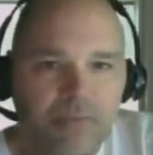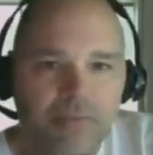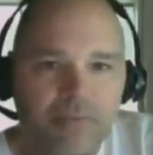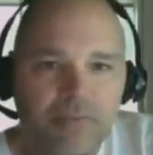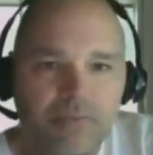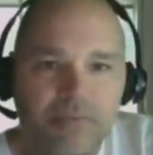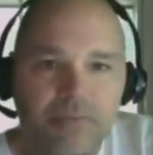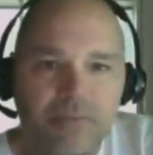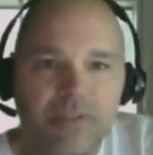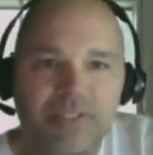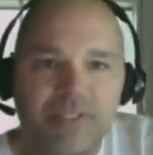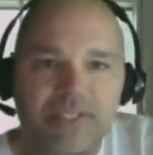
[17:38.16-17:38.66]

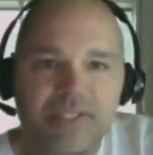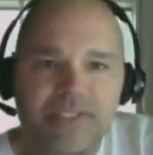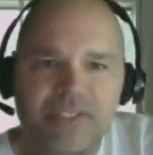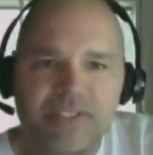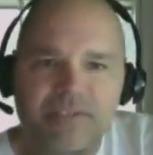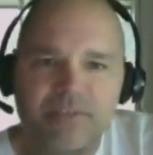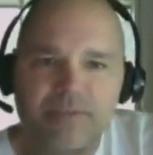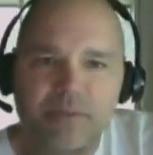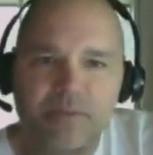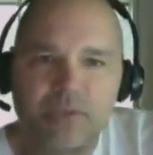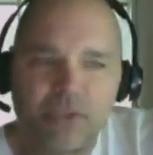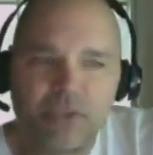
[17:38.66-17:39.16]

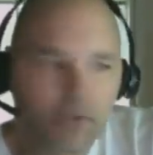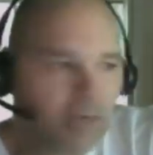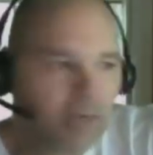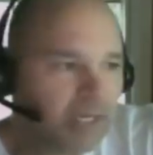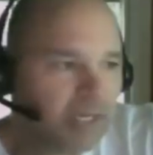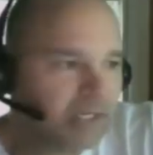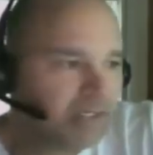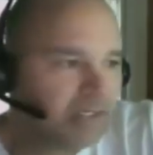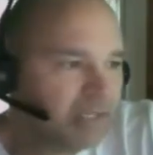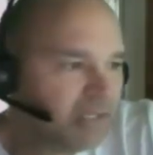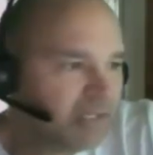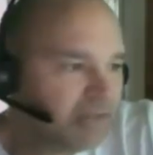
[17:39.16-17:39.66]
realistic for a
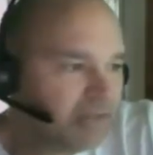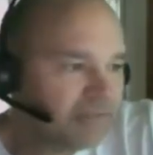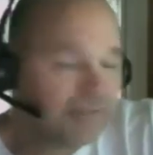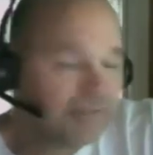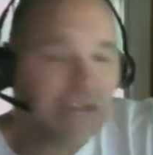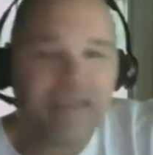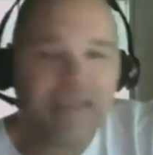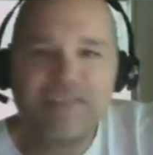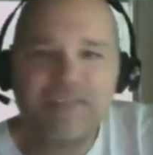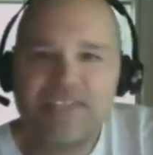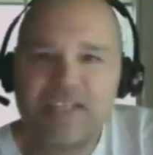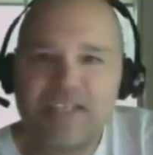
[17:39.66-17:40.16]
train,
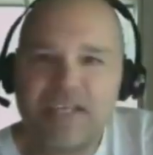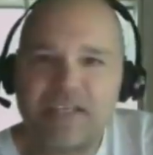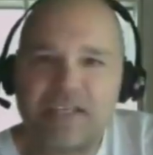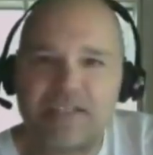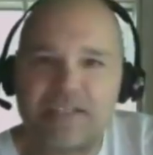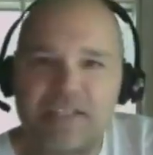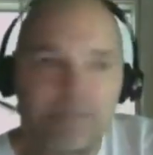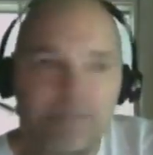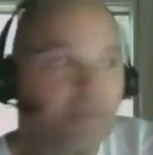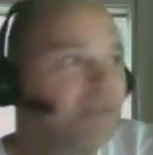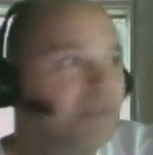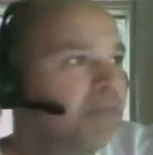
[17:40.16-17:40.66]
five
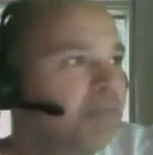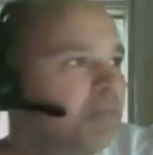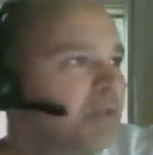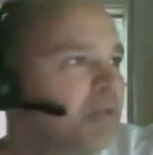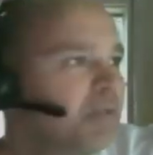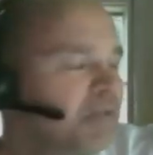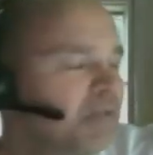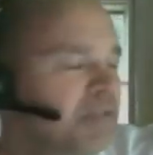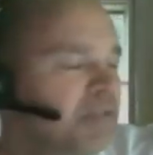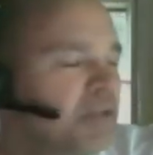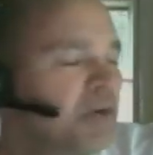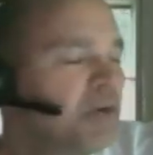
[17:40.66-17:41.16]
seconds. But
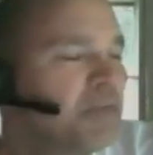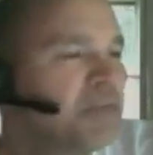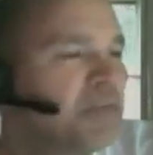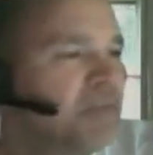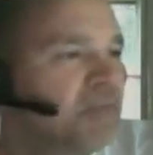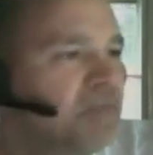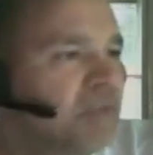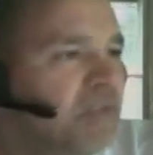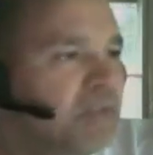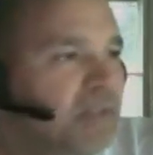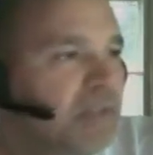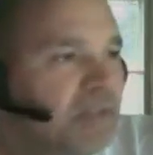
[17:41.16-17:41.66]
but in terms
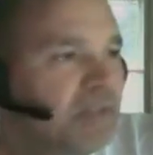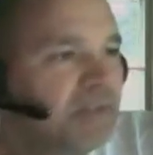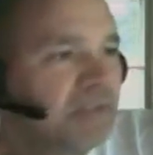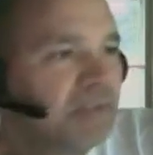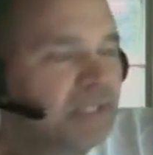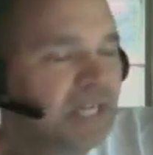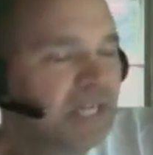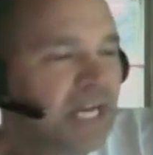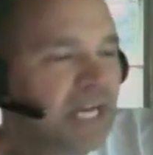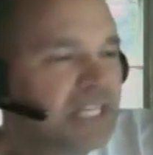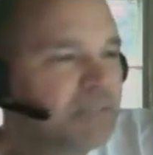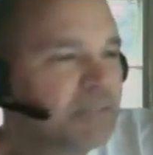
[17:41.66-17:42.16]
of the,
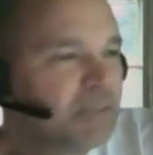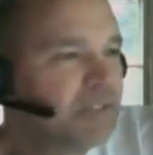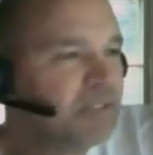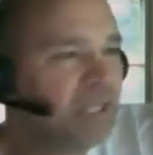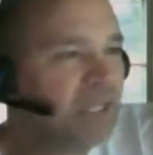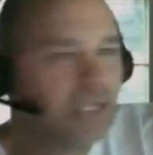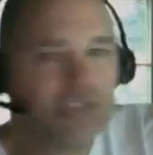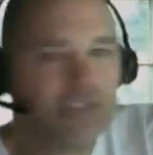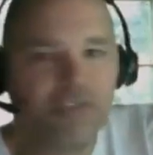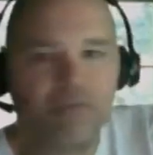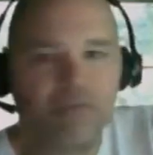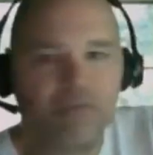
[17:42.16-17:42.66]
the cosmic
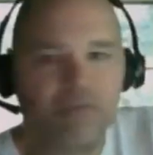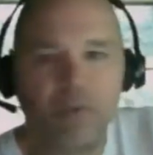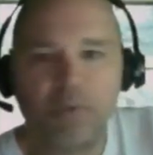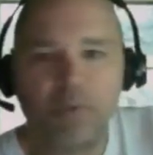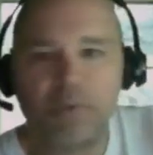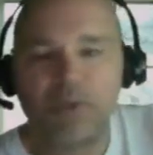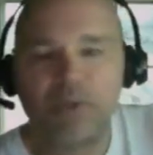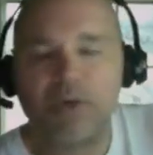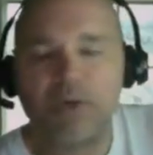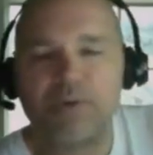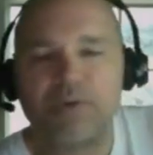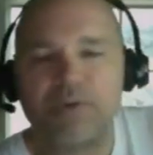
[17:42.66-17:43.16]
nature of what
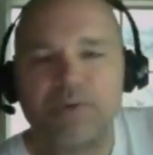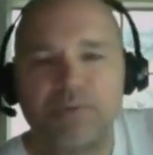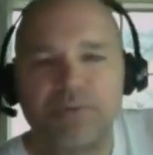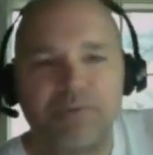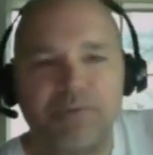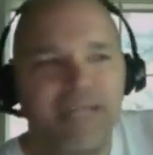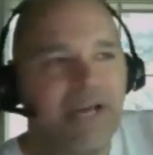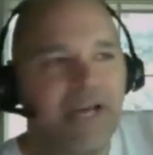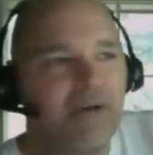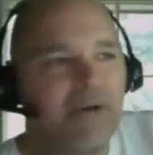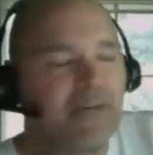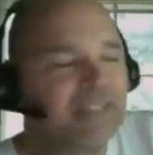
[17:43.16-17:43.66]
we're going through
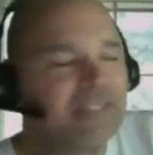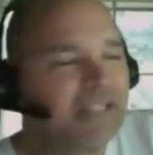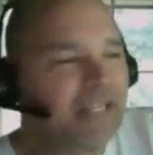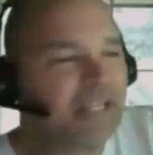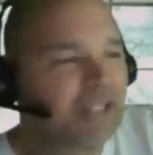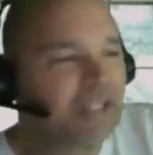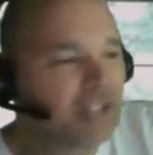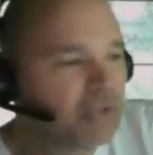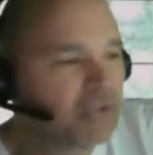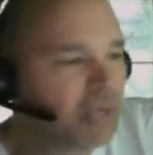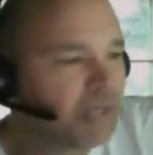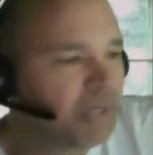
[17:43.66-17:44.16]
now, it's like
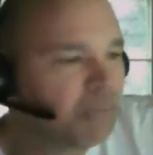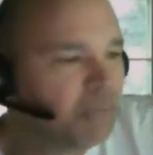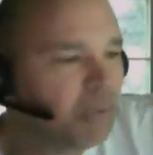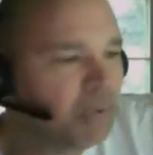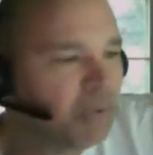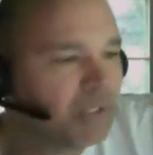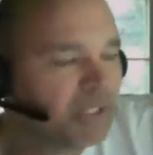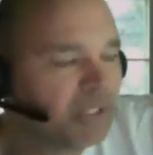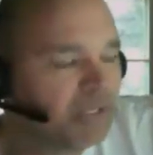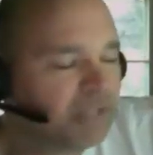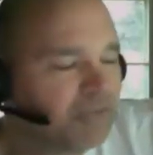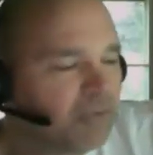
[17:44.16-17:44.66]
a train
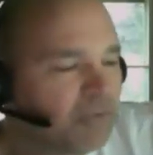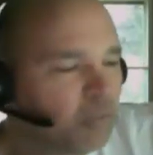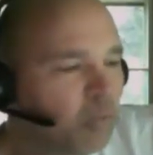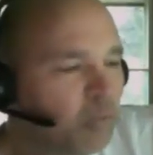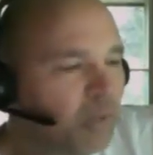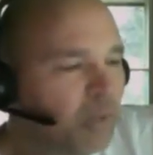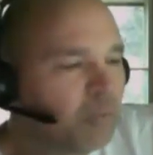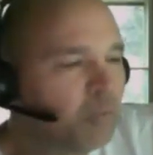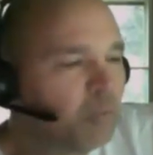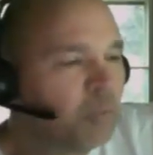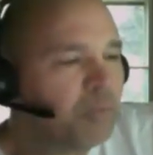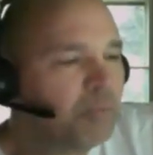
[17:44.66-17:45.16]
pulling in for
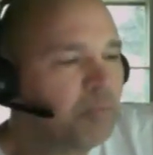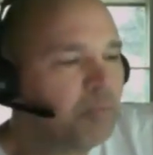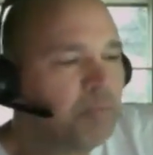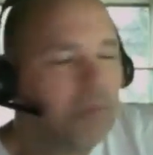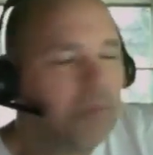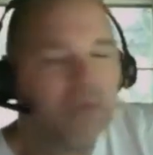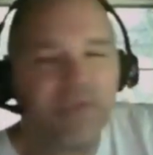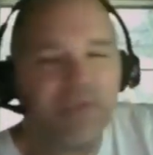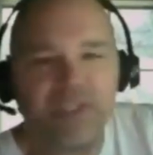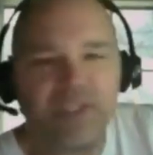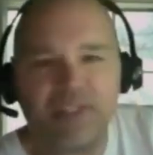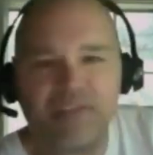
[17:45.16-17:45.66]
one one
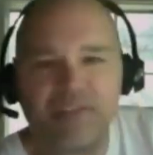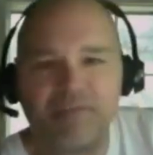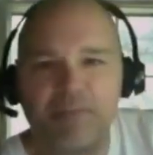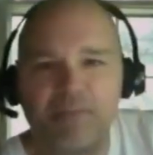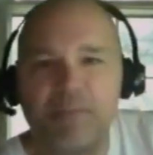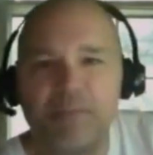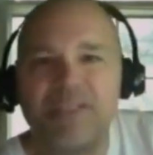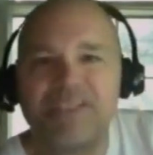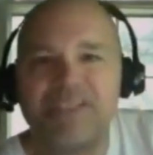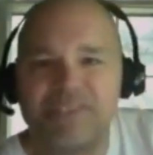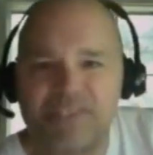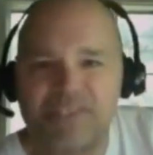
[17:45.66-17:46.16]
millionth of a
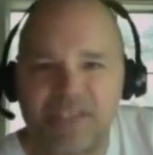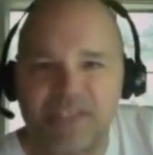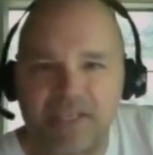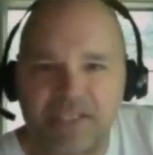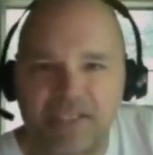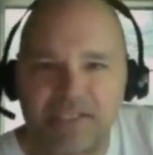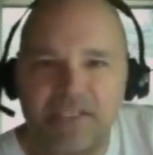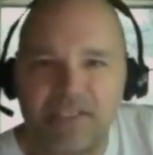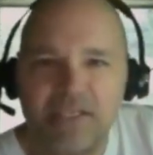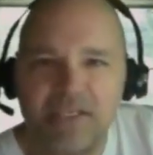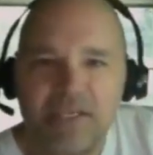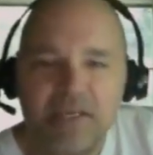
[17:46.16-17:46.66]

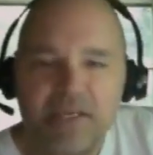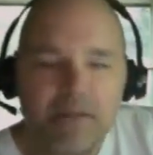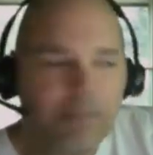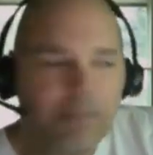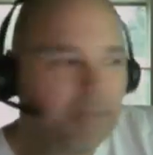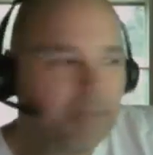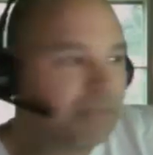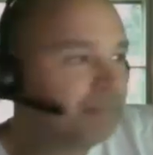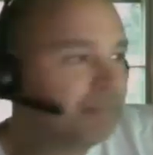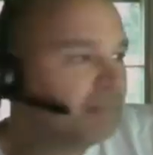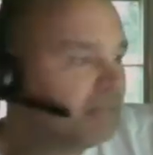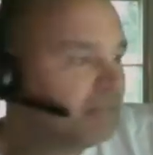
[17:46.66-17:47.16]
millisecond.
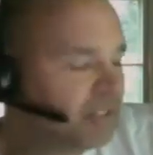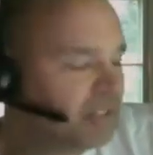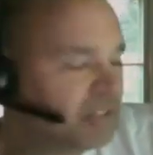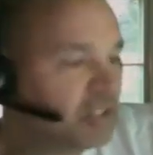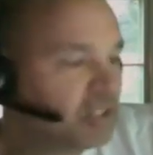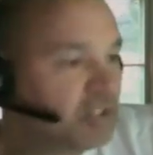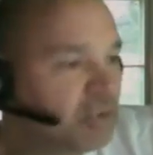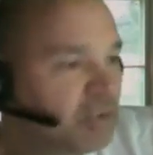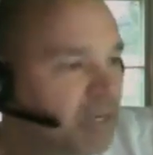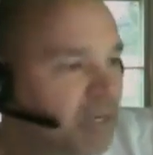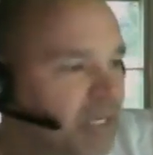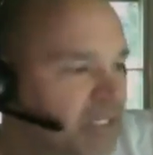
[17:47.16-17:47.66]
But it's
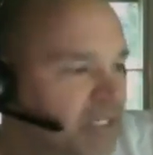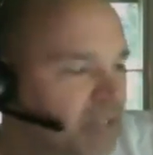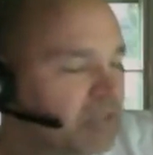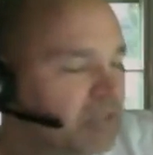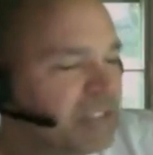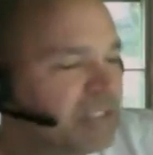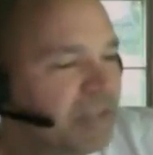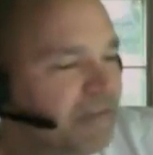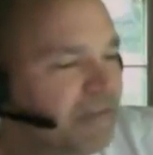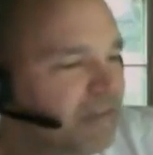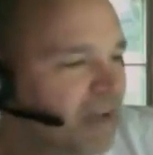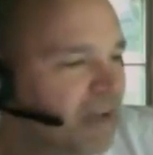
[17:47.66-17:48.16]
a train, so
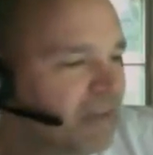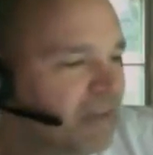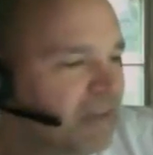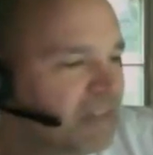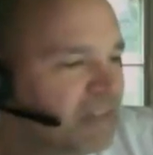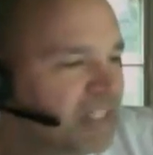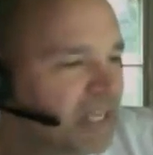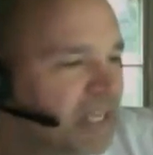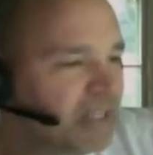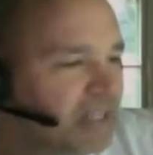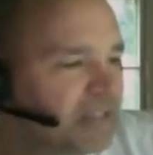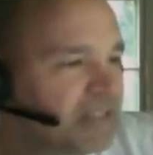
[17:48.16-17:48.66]
say five
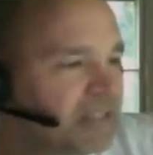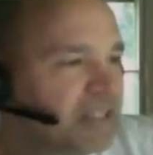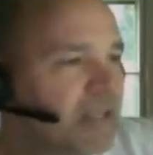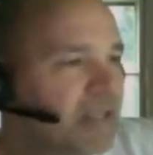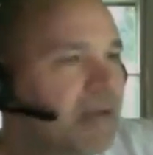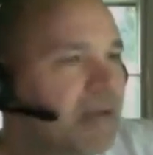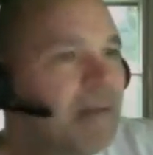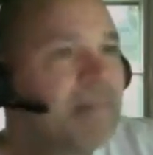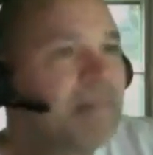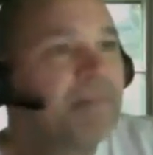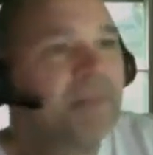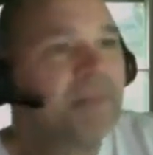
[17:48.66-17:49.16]
seconds.
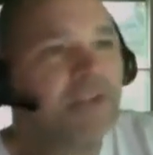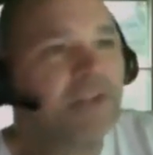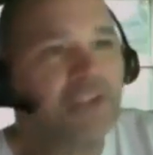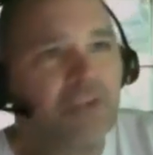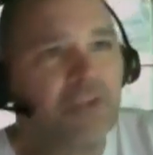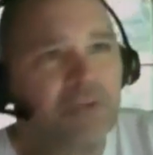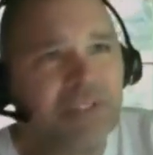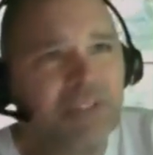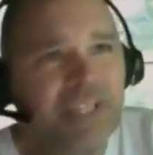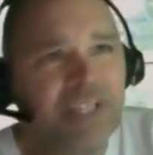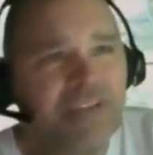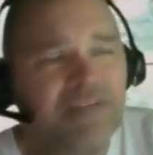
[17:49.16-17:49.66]
Now
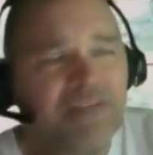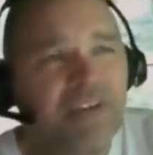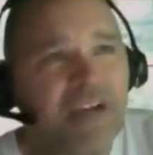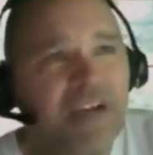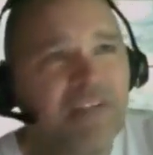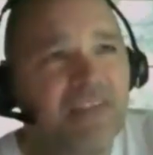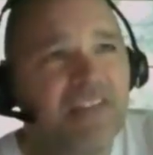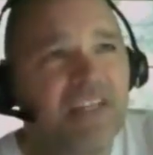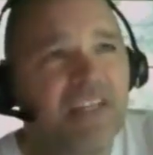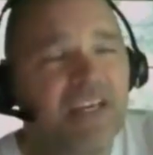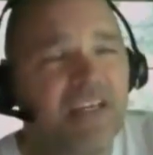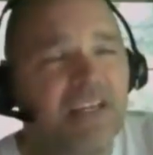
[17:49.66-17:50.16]
during that
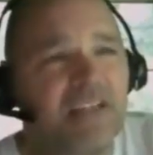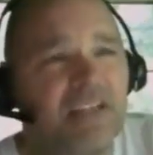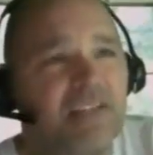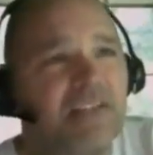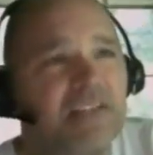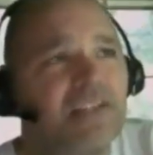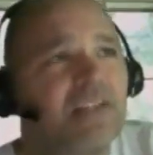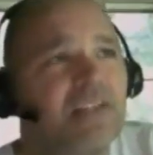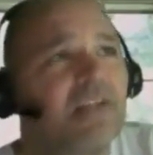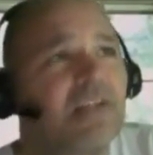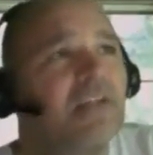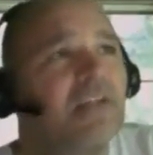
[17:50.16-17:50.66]
five seconds,